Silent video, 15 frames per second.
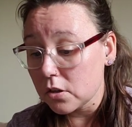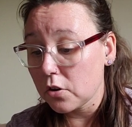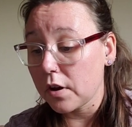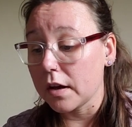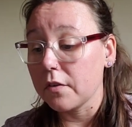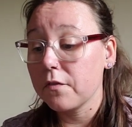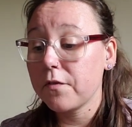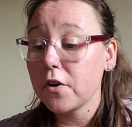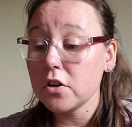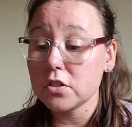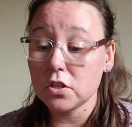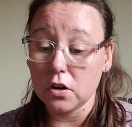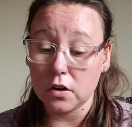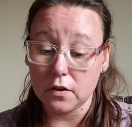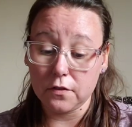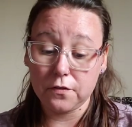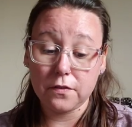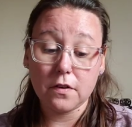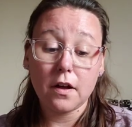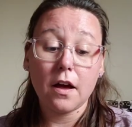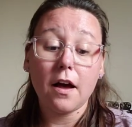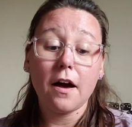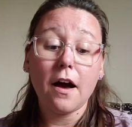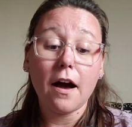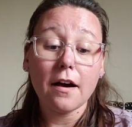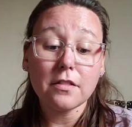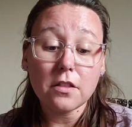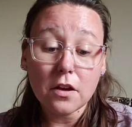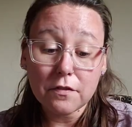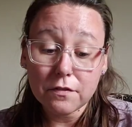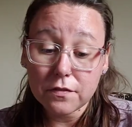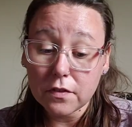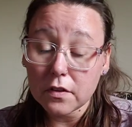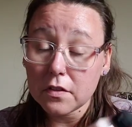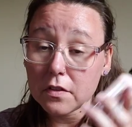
Okay, first off, I love